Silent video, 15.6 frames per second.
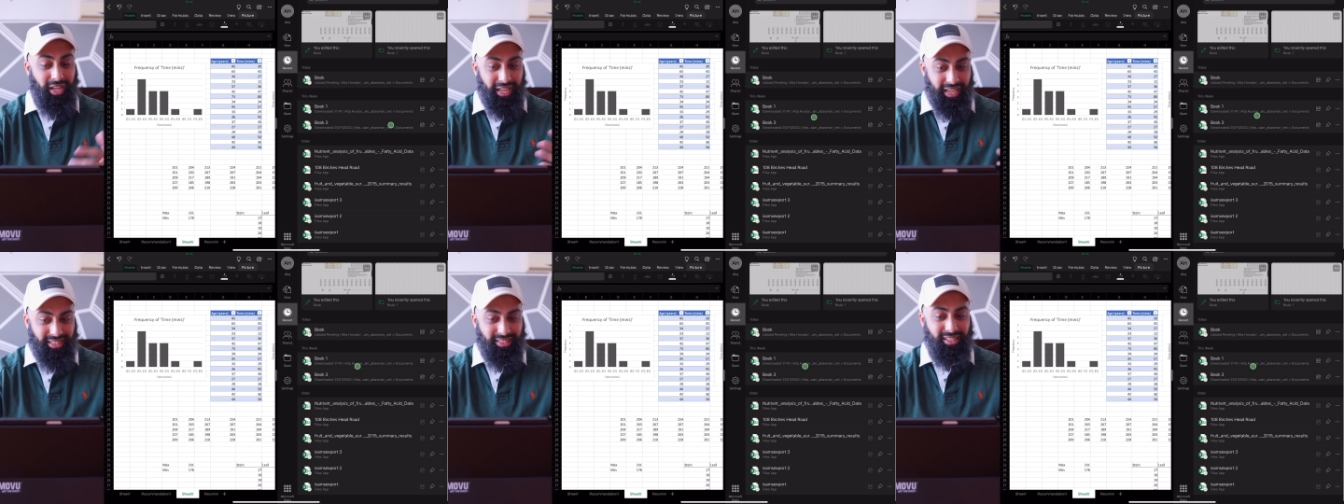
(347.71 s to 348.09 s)

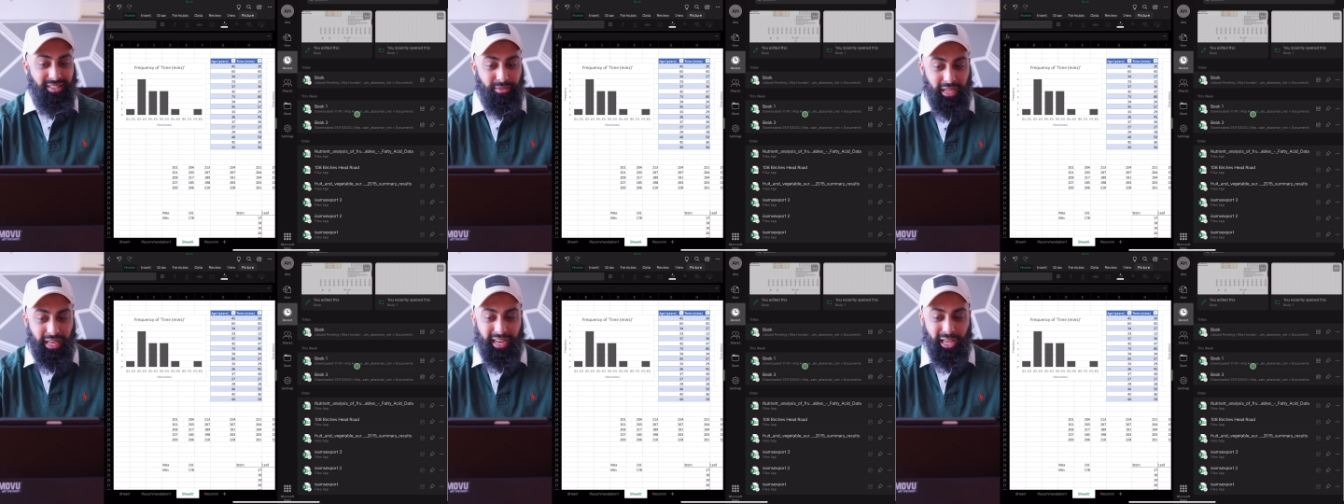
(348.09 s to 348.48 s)
it
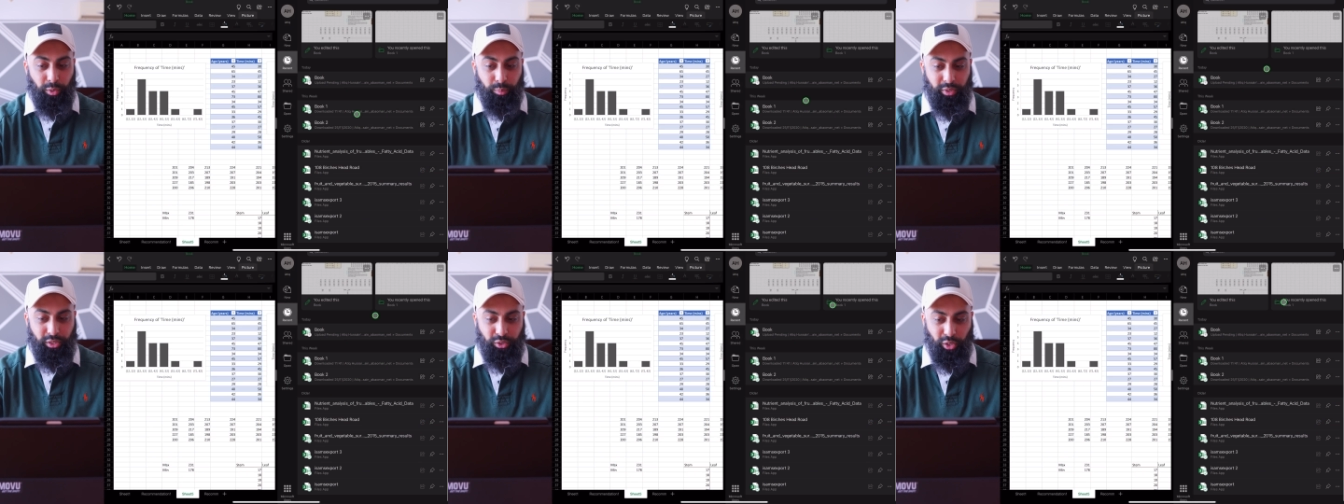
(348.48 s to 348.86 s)
does
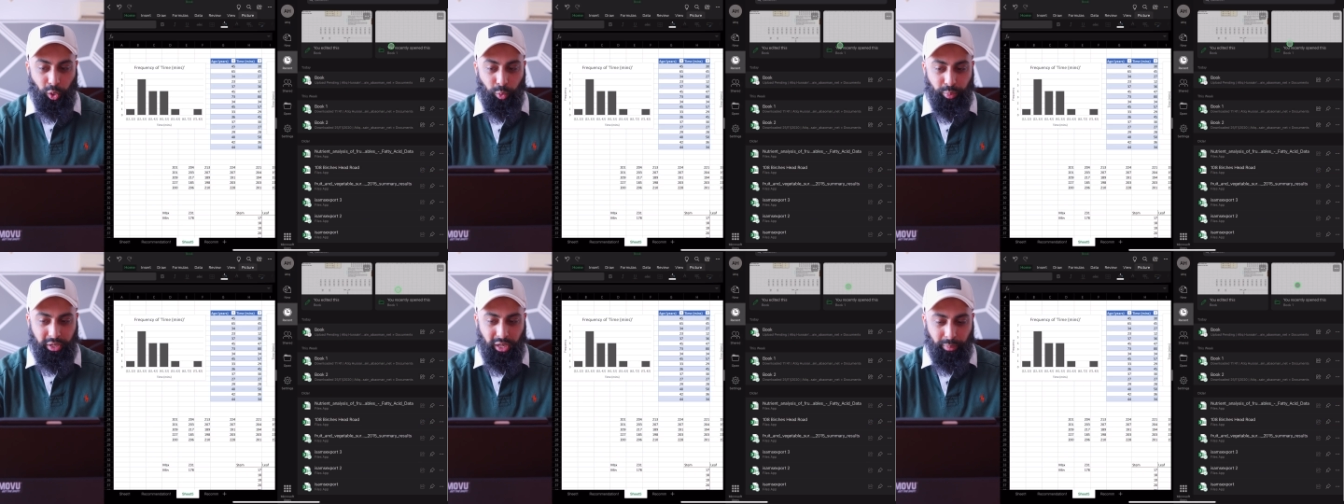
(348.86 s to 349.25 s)
allow me to
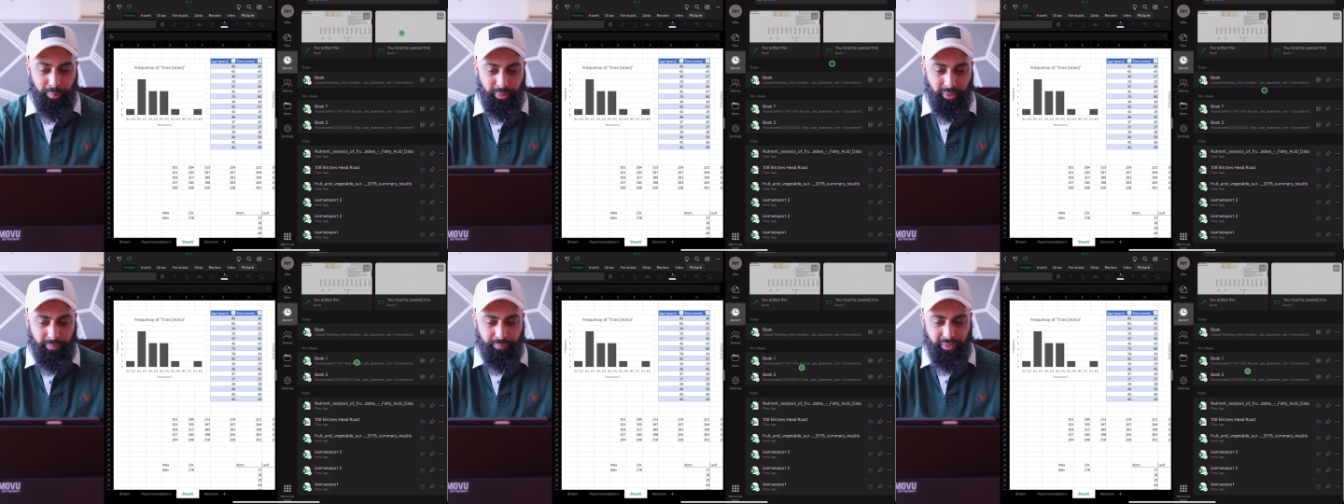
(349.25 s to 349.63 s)
open
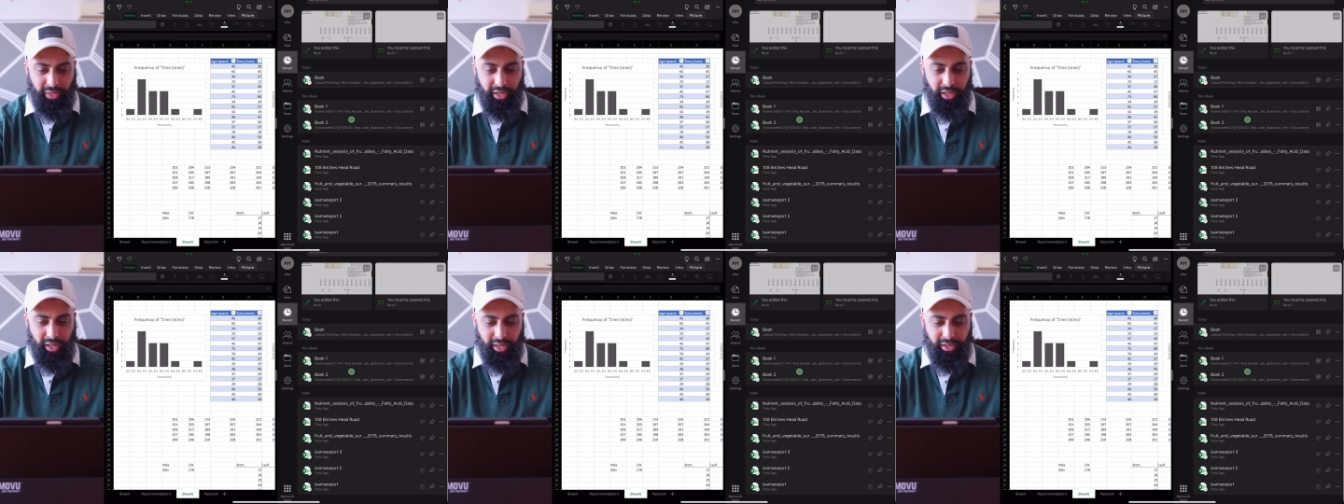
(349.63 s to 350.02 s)
up
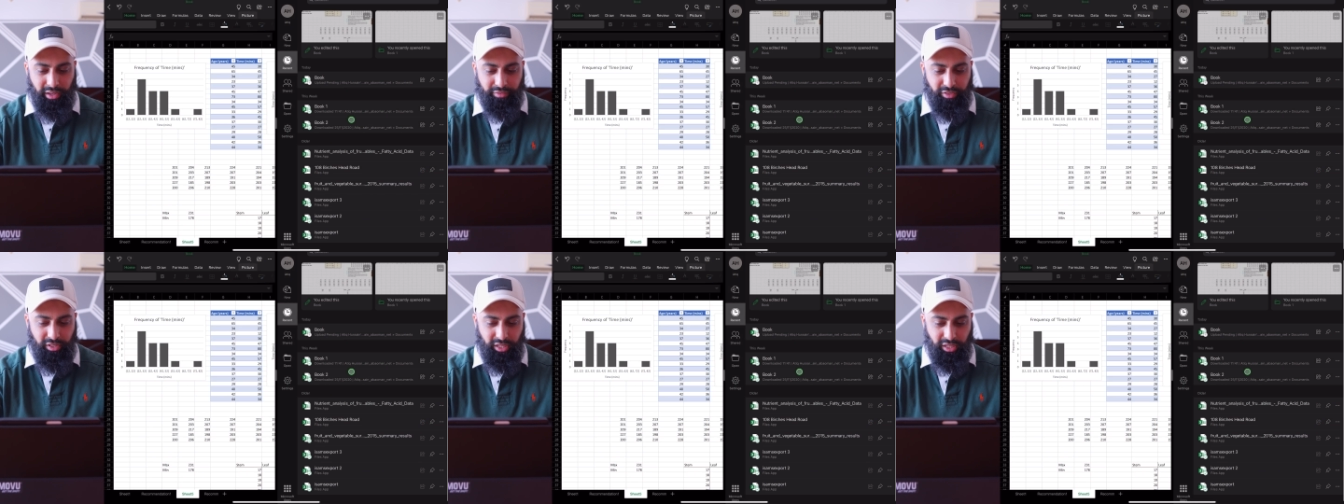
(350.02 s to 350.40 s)
uh,
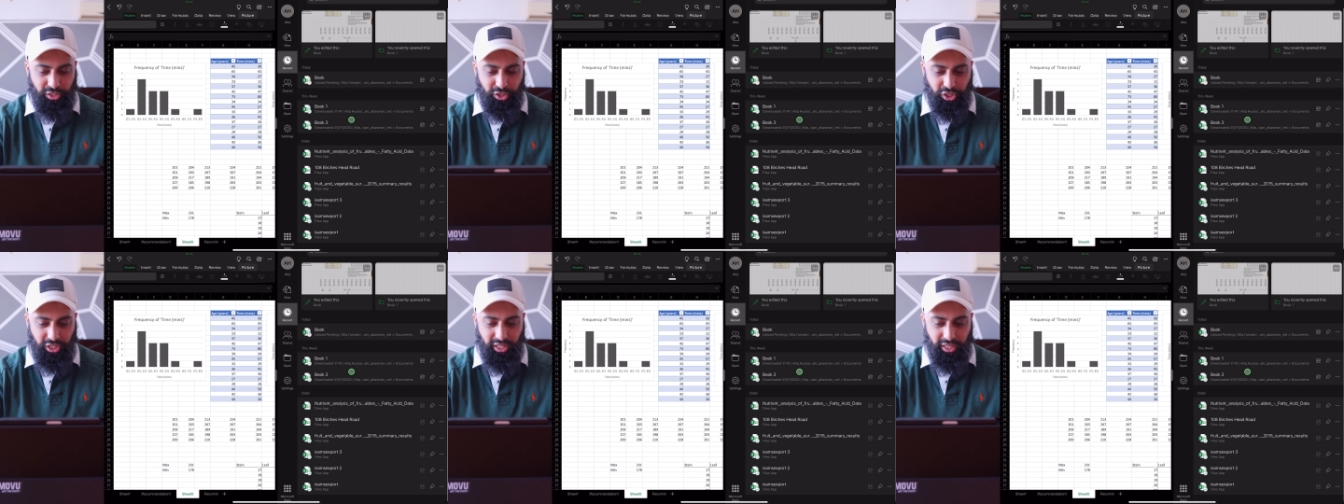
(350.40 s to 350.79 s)
another
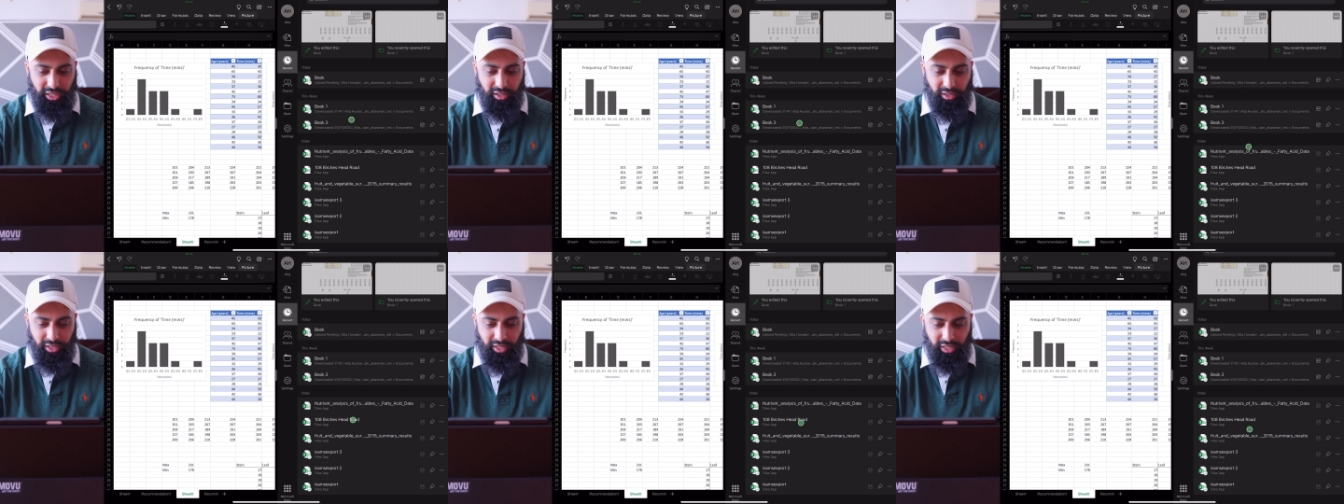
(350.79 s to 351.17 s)
sheet
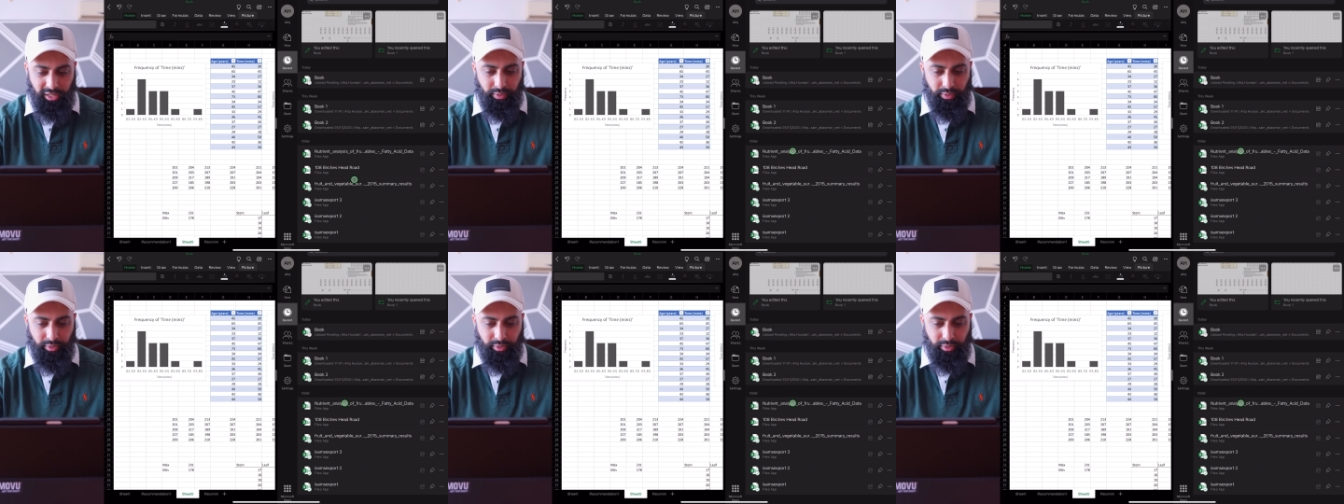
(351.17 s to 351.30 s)
here.